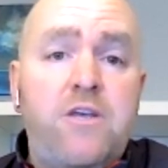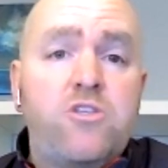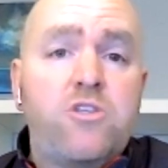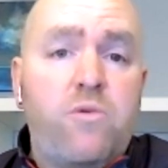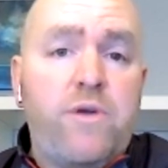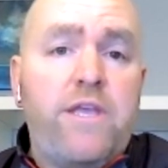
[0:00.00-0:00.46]

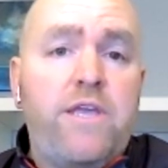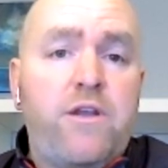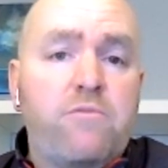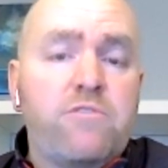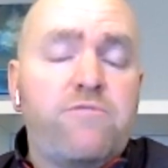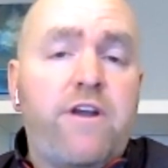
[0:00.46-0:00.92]
So, you know,
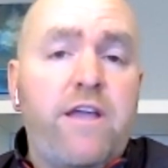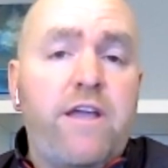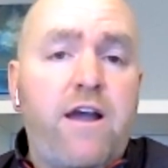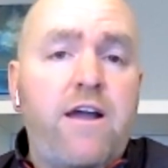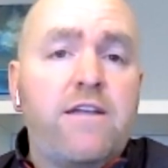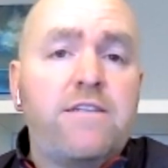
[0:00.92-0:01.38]
it was very
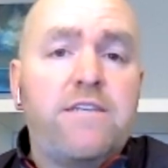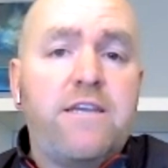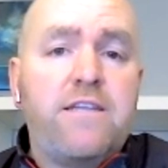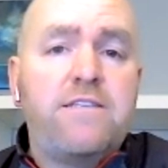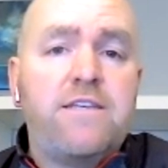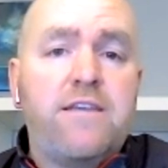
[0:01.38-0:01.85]
hard
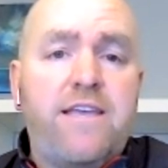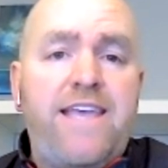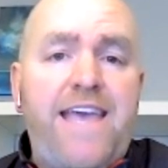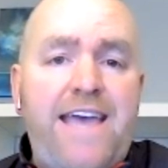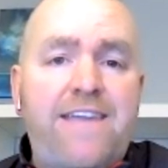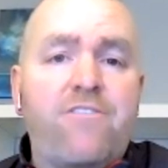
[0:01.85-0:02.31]
to
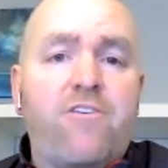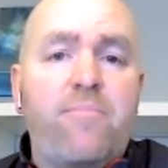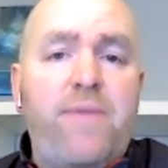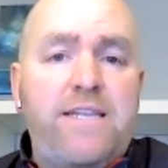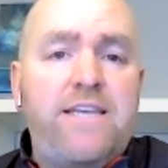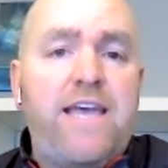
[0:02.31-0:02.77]
get or
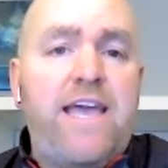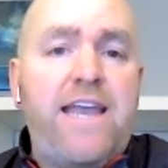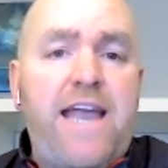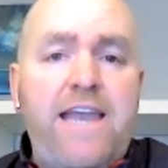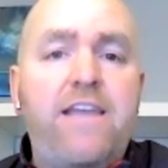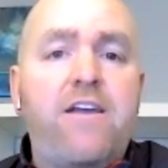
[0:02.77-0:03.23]
maintain
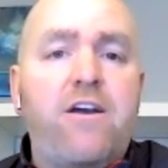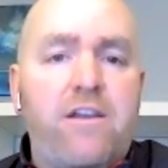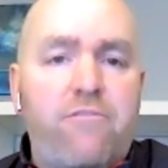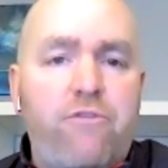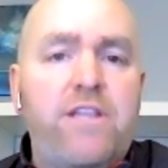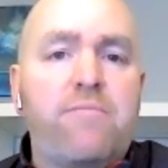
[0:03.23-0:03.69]
any kind
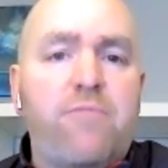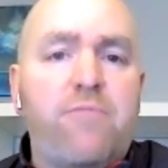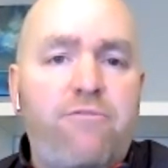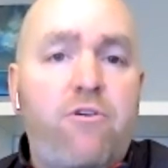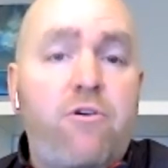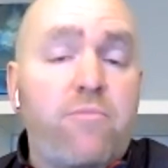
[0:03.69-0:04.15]
of rhythm or
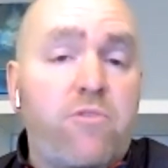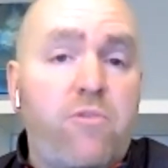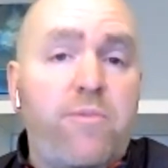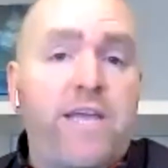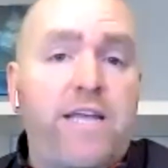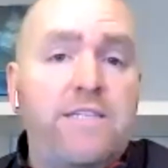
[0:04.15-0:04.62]
form
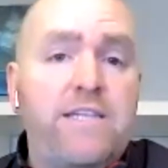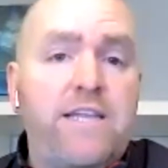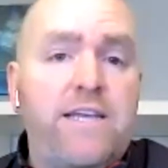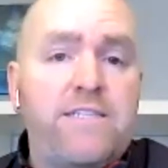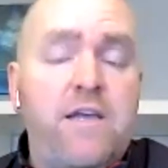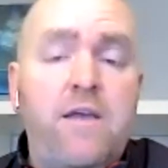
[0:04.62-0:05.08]
coming into
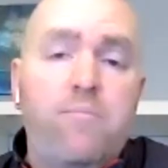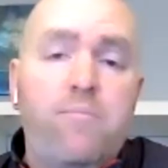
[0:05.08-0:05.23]
this.